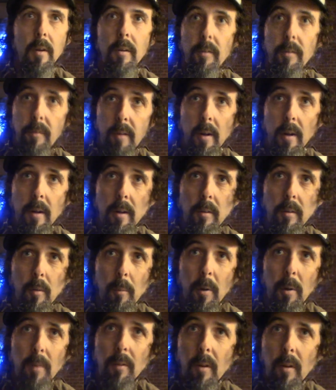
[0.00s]
study it so
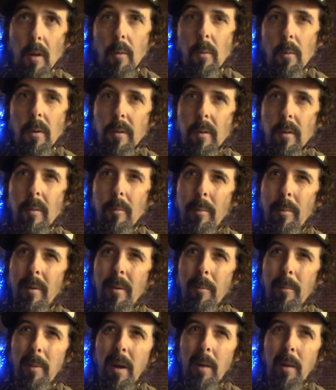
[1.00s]
much because I don't want it to
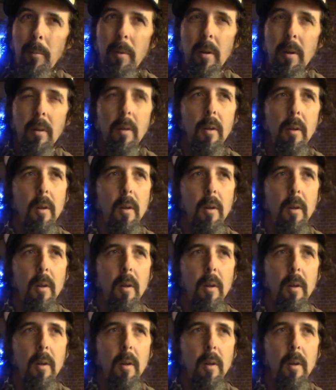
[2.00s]
impact me.